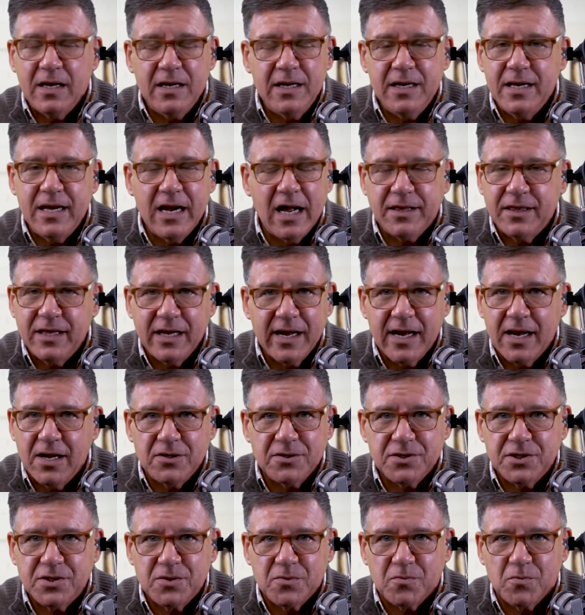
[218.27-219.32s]
Nothing
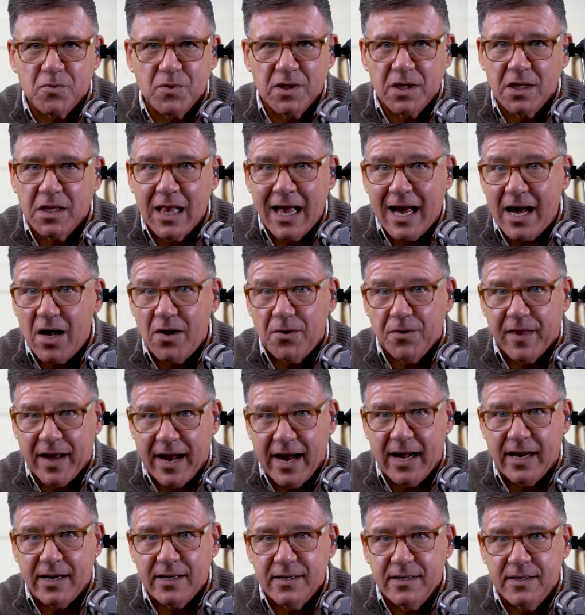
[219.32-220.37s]
else will allow
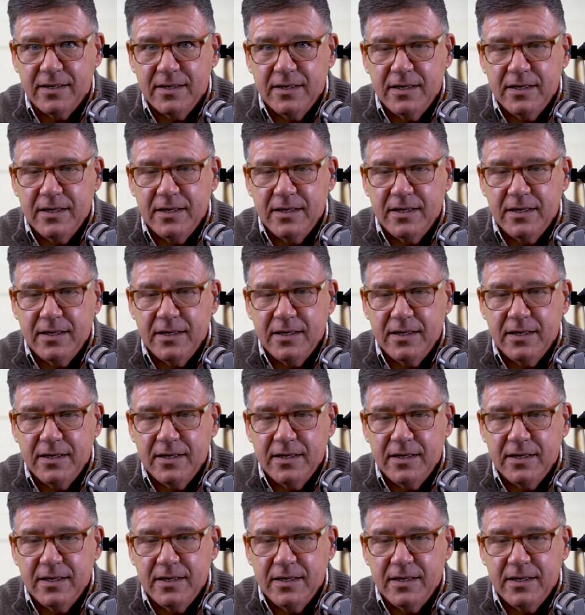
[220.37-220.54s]
that.